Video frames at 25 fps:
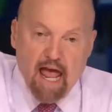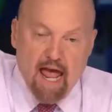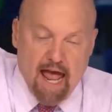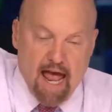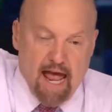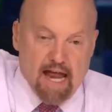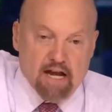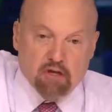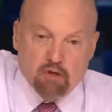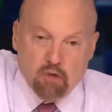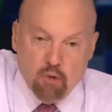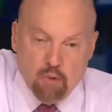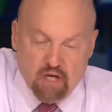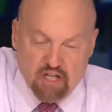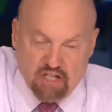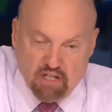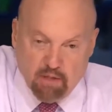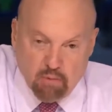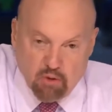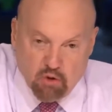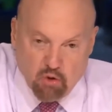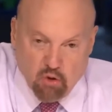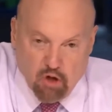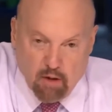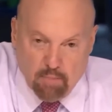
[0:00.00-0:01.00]
and doing some
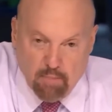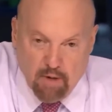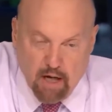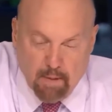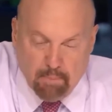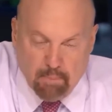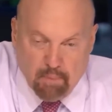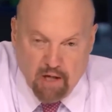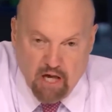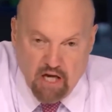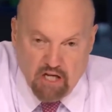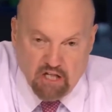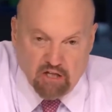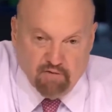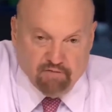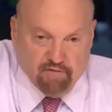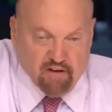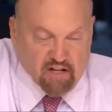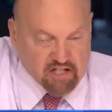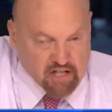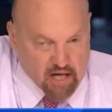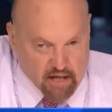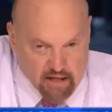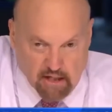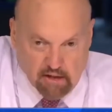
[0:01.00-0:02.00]
sort of manipulation if they
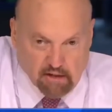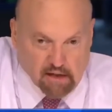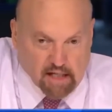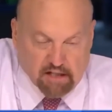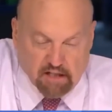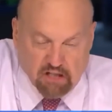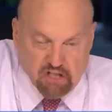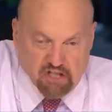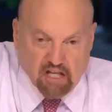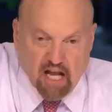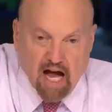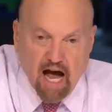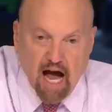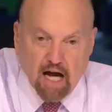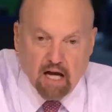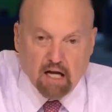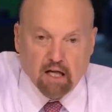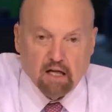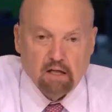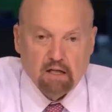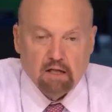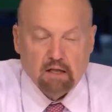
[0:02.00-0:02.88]
say they like the stock?